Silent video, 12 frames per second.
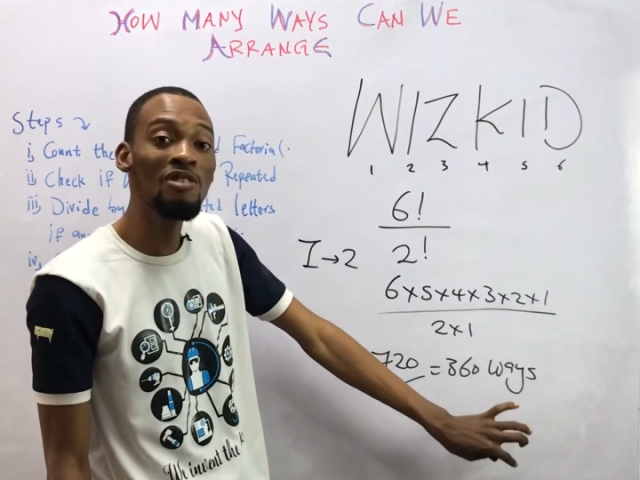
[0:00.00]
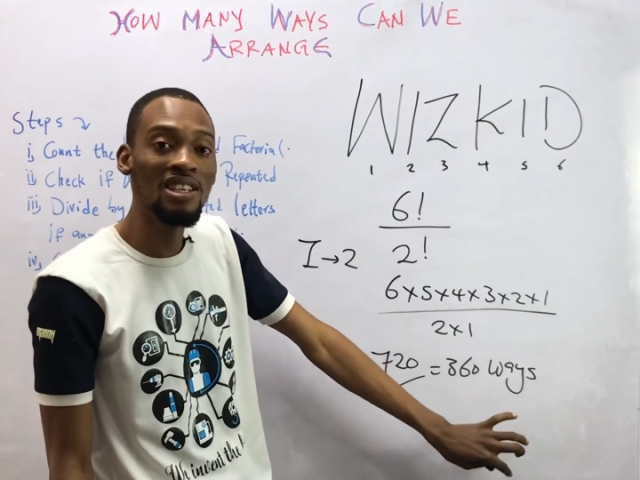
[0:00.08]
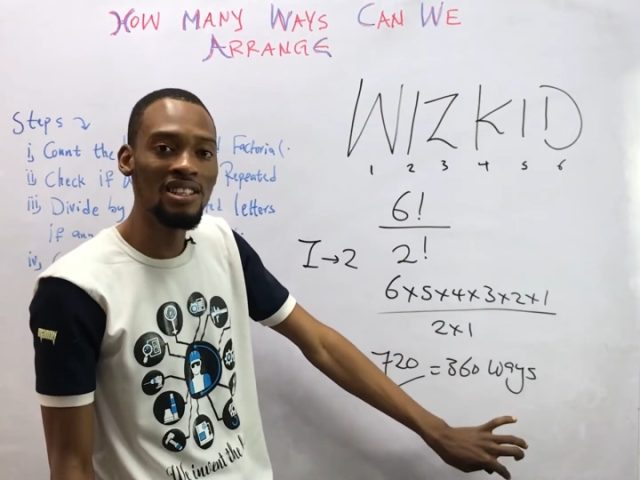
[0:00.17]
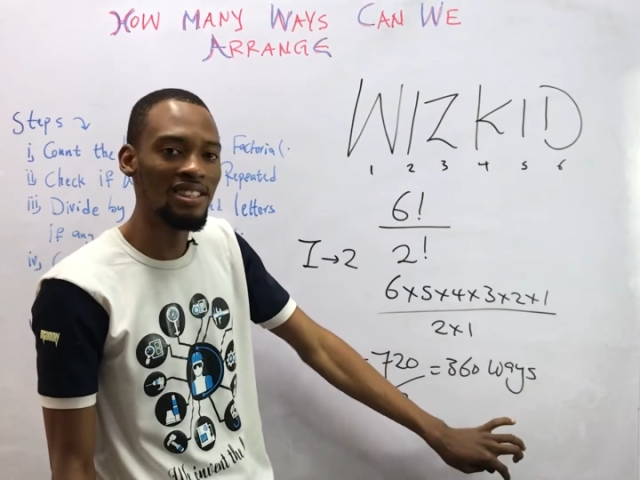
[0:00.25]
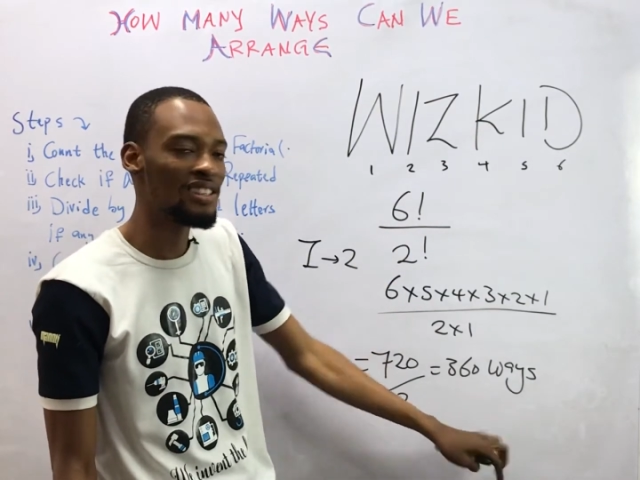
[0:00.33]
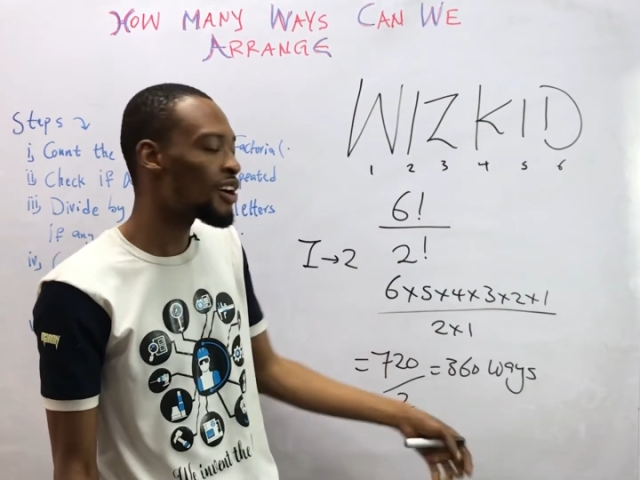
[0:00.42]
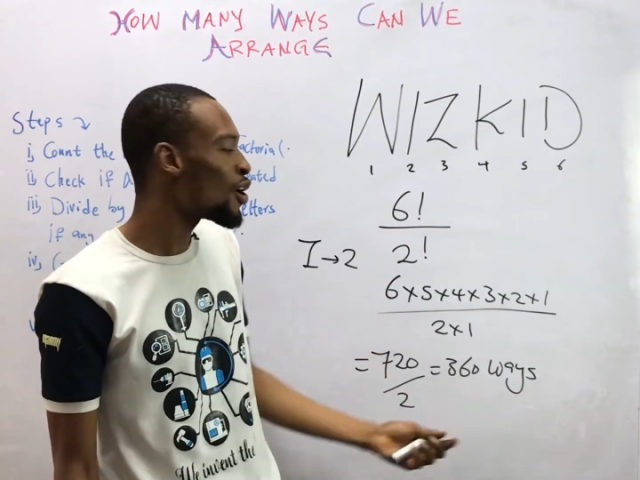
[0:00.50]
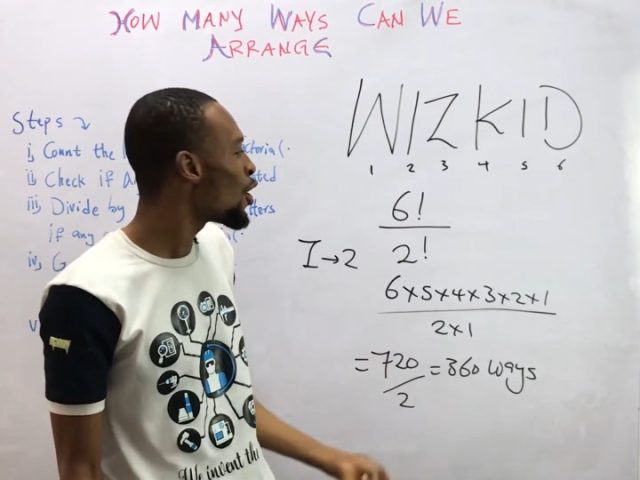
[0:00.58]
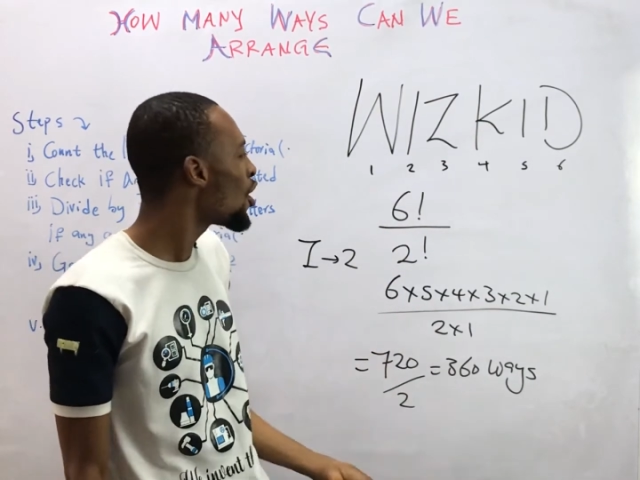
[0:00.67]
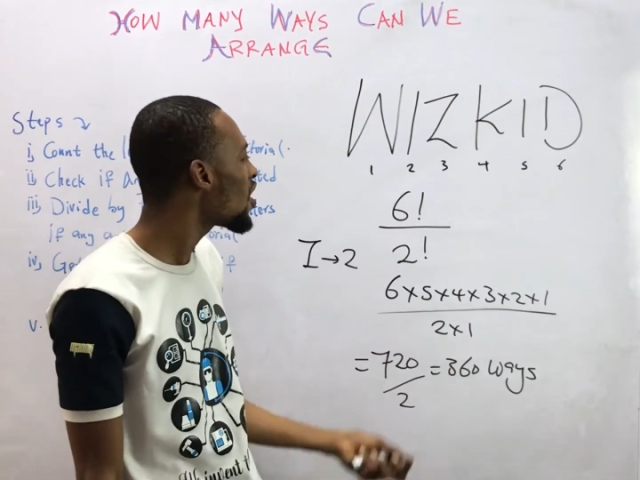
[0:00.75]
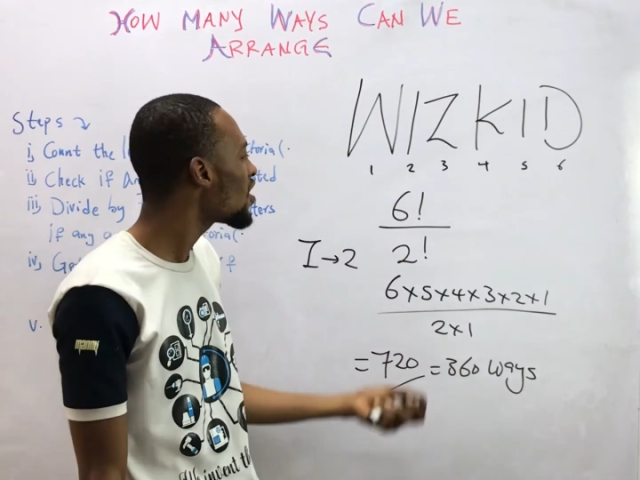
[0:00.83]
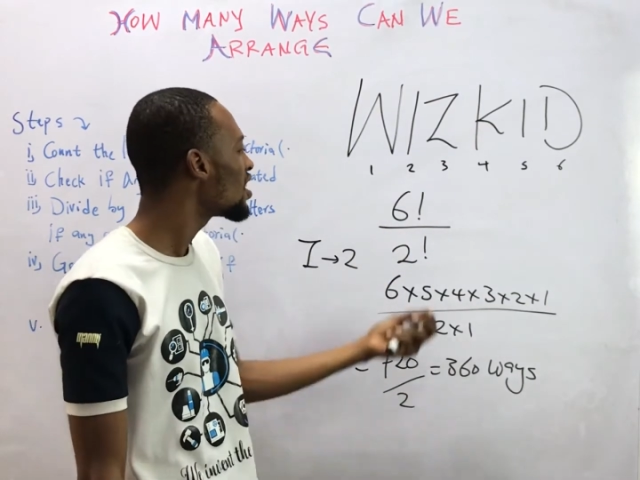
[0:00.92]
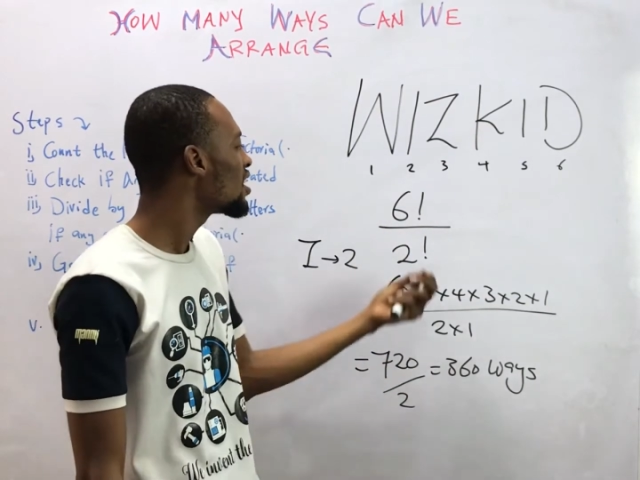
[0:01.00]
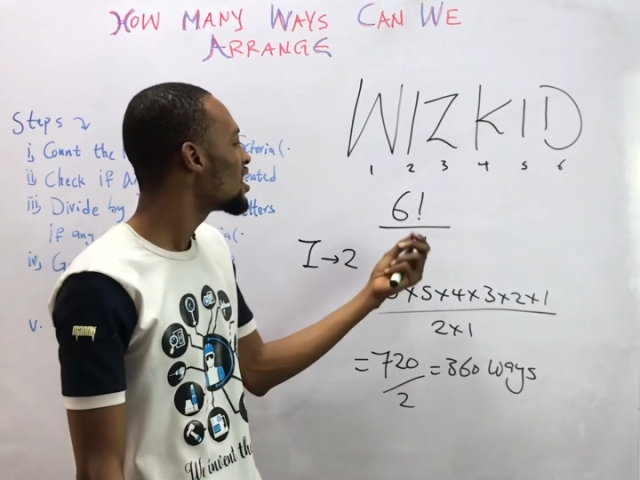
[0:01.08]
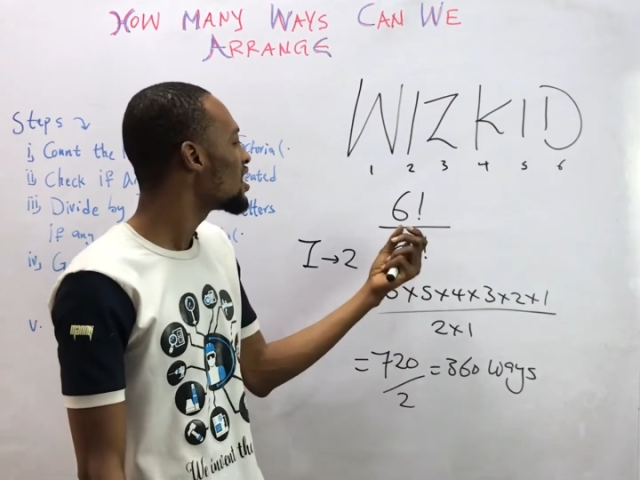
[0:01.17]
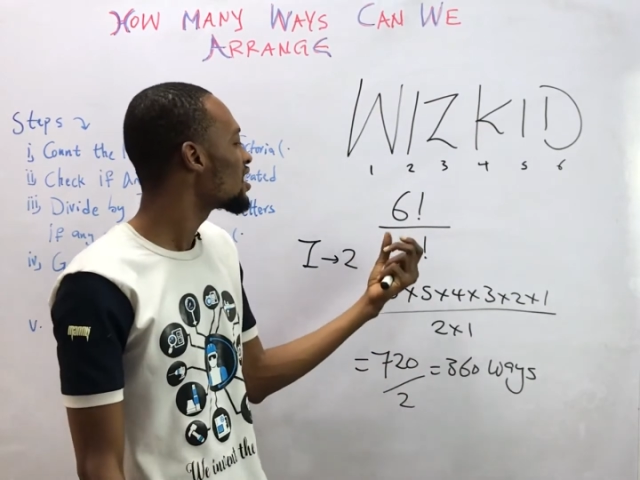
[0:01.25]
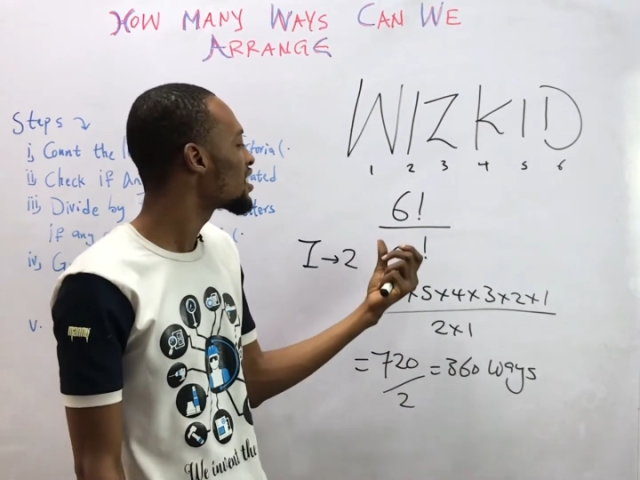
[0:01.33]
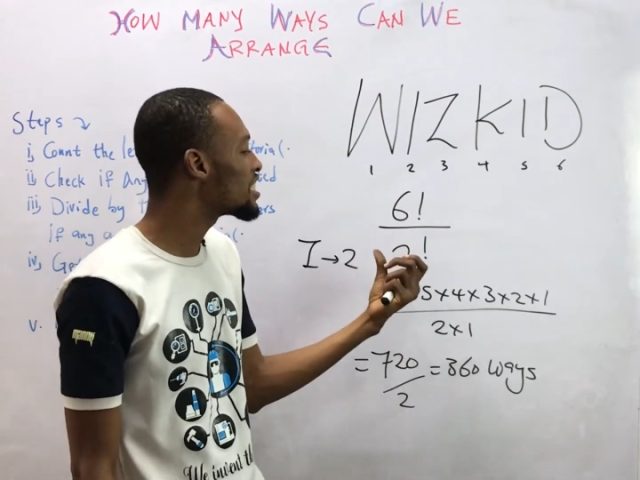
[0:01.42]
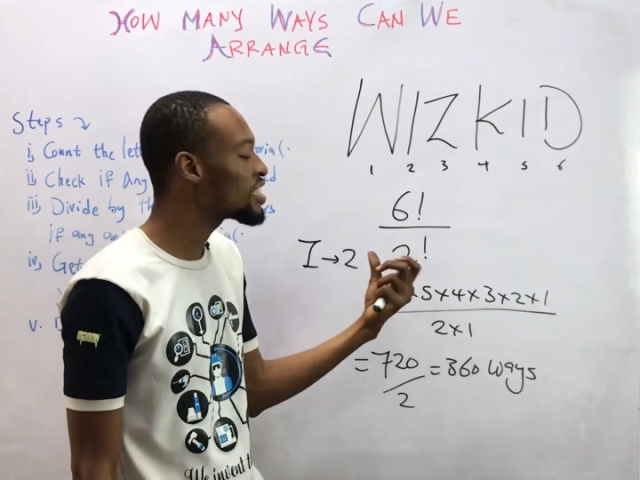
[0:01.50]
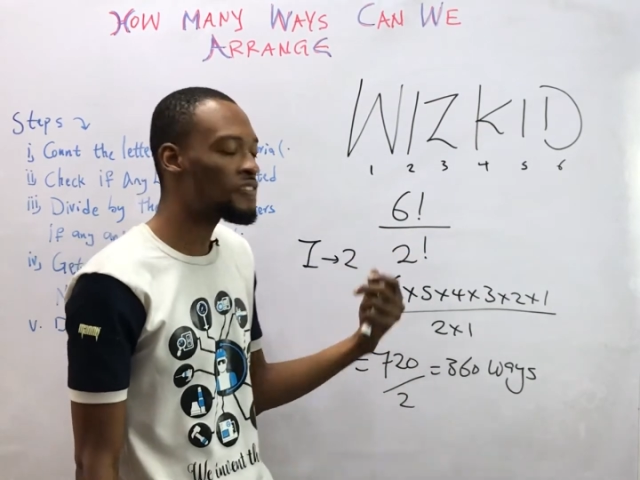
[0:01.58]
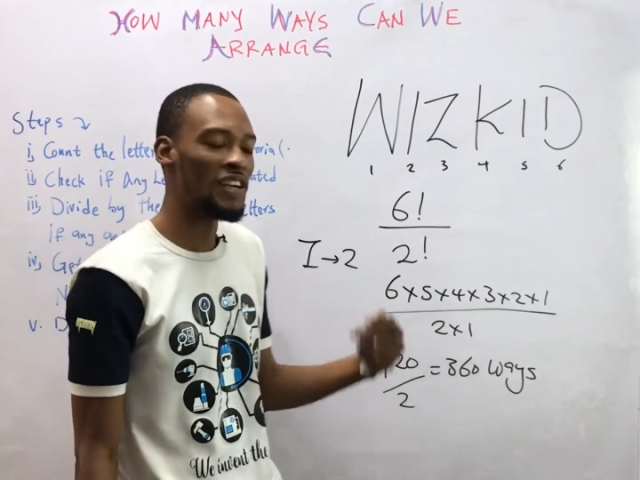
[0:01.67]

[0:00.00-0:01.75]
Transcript: ways or 6